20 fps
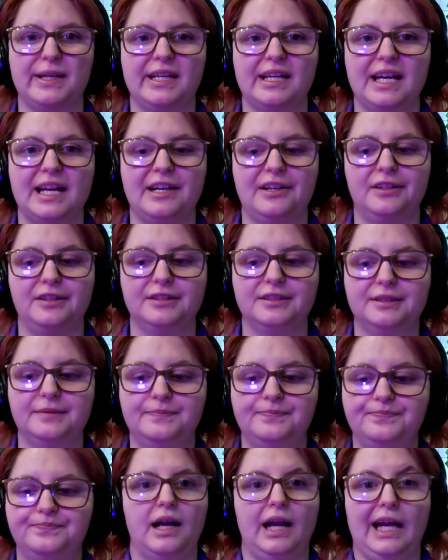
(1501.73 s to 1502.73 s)
being
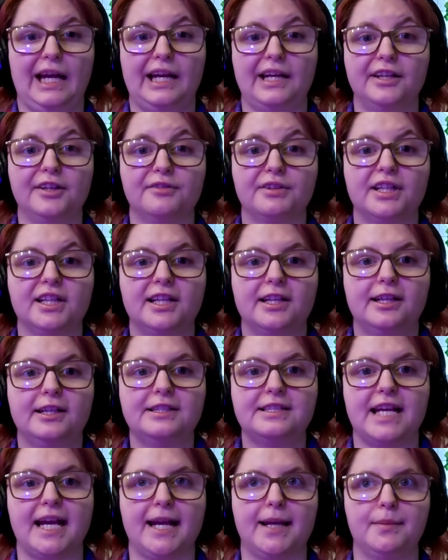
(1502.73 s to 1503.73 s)
held. I had a really
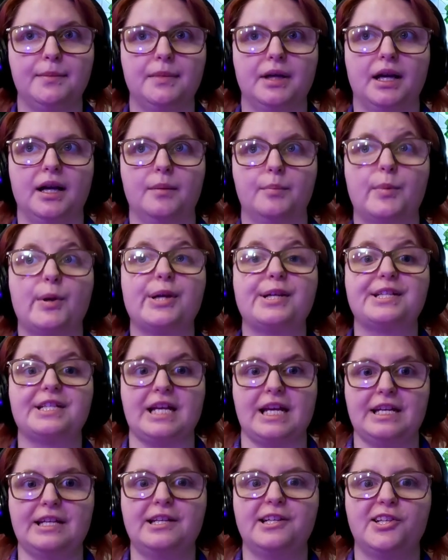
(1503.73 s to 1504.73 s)
good time
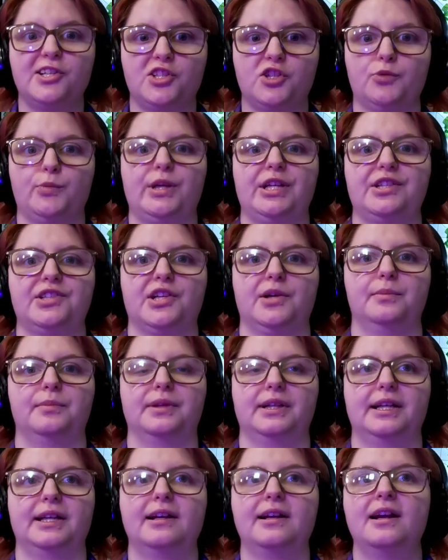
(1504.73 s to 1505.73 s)
pretending to be
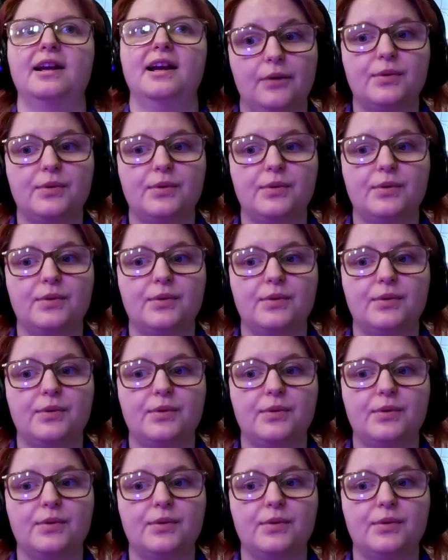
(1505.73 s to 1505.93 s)
Dumpling.